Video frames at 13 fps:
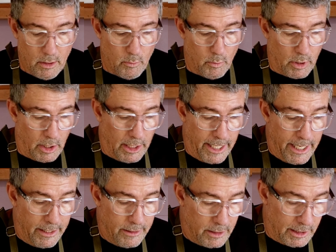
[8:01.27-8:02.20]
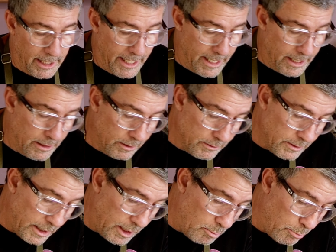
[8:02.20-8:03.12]
We're going to lay a leg
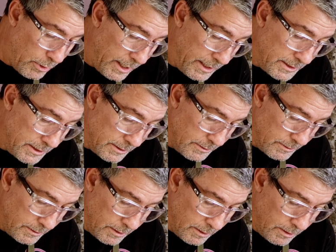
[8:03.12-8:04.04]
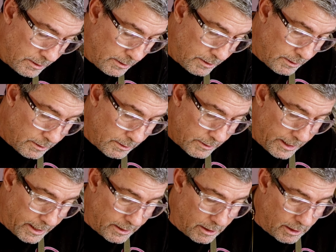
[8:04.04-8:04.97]
in place
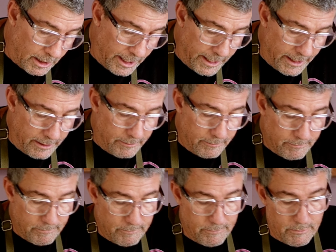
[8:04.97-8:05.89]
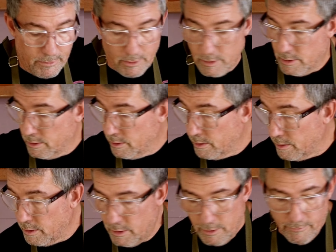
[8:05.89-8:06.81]
and align it,
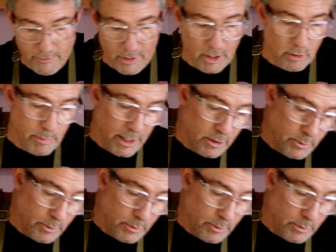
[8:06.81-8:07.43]
followed by